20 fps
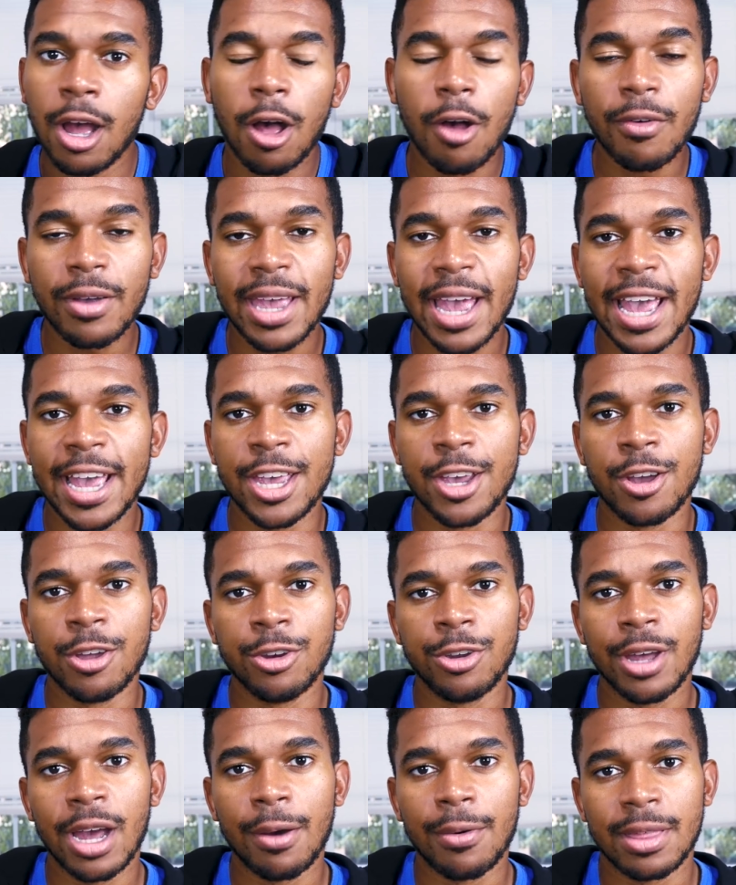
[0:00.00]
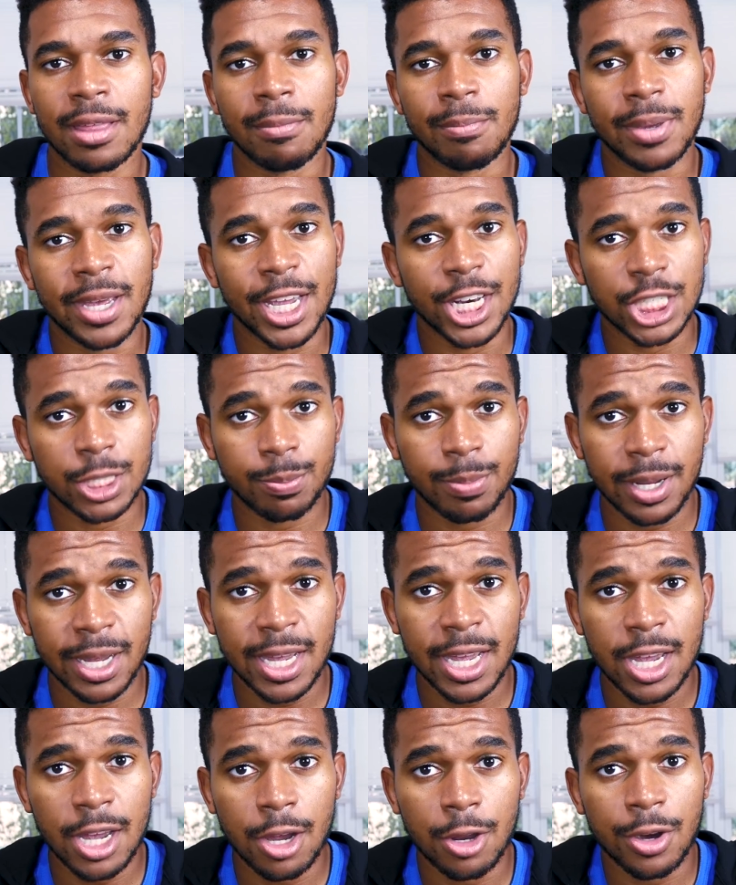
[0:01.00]
Okay, you can do that within P H P,
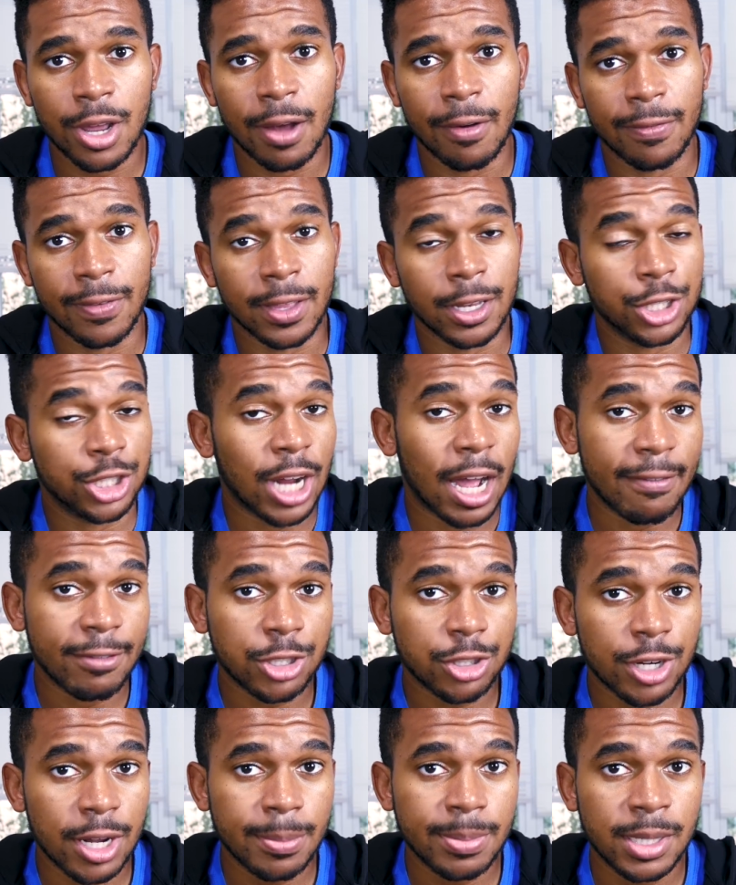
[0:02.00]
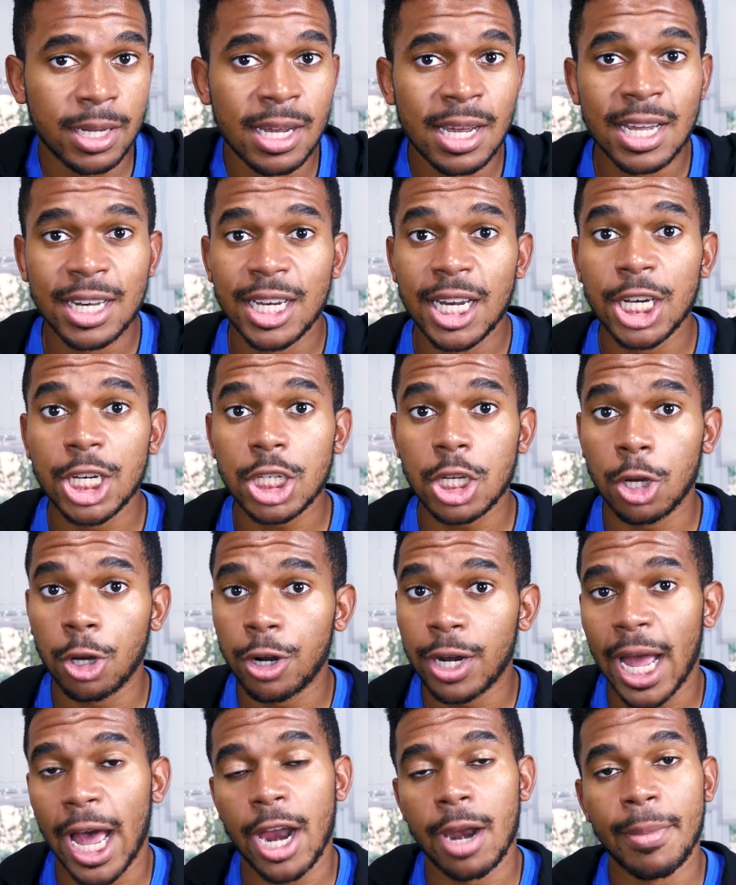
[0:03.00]
you can do that within JavaScript, then just
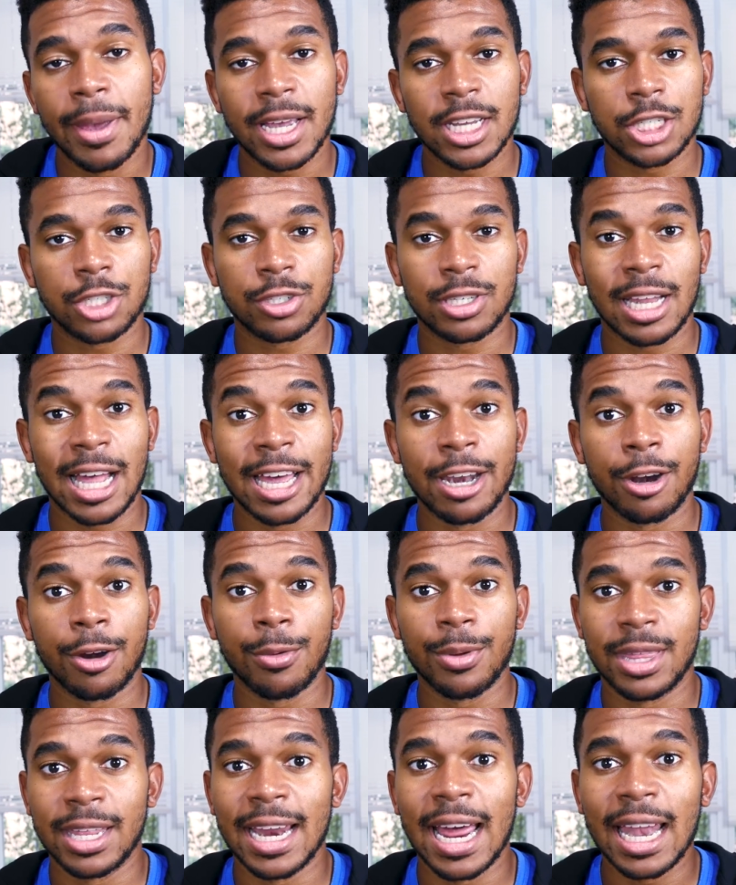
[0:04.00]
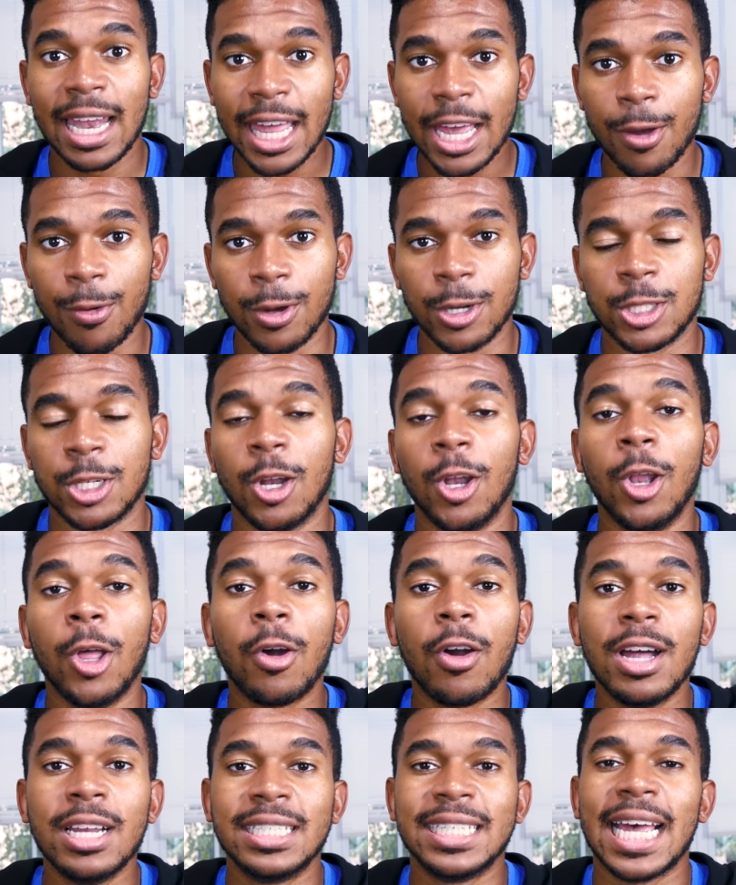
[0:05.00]
learn how to make a slider within that language.
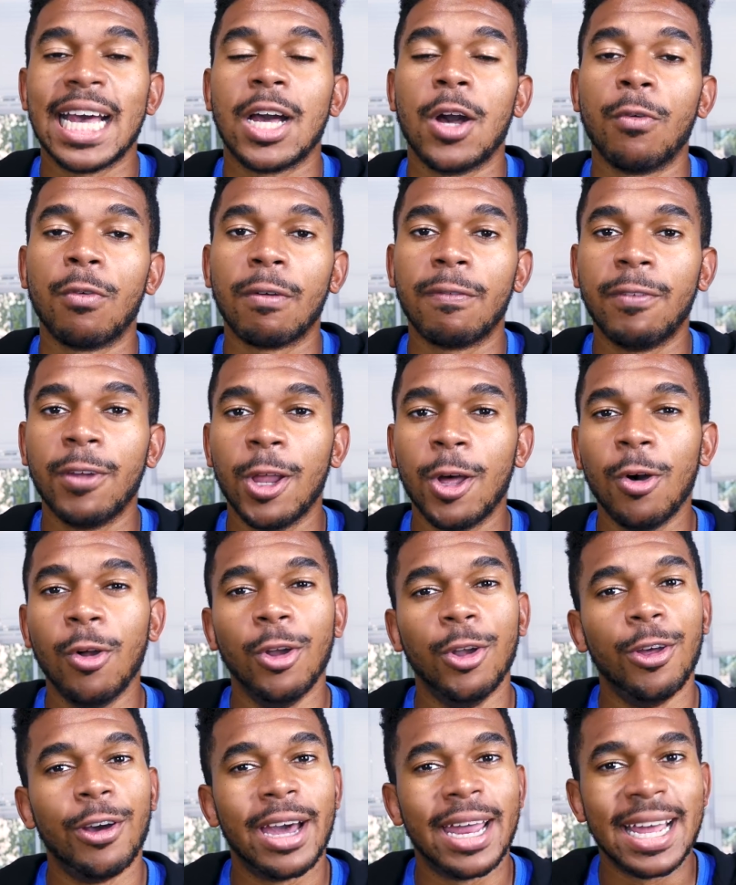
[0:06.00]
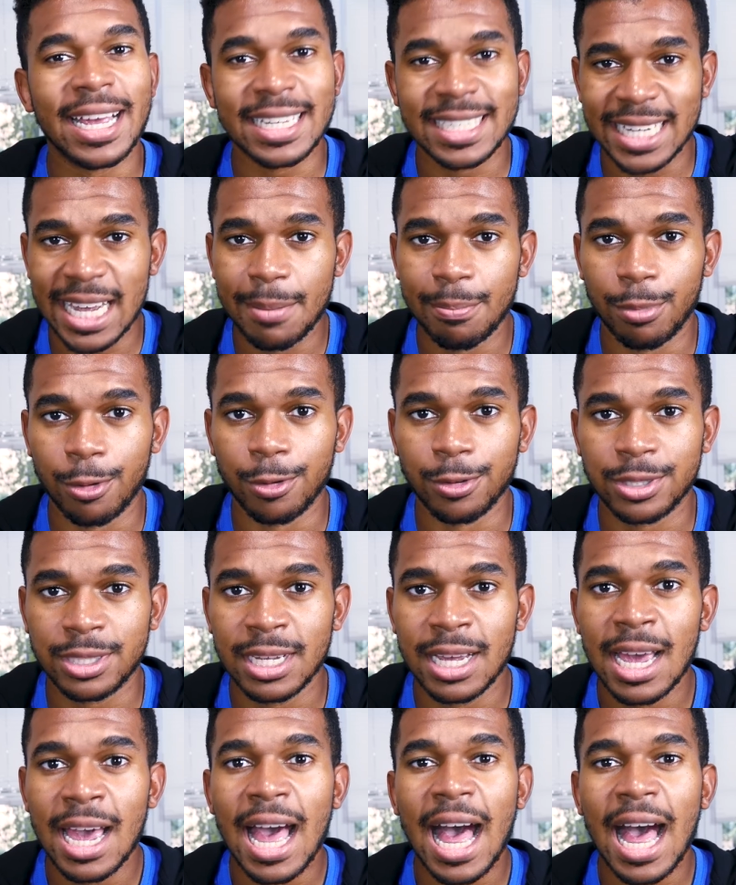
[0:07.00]
Look on Stack Overflow, look at examples.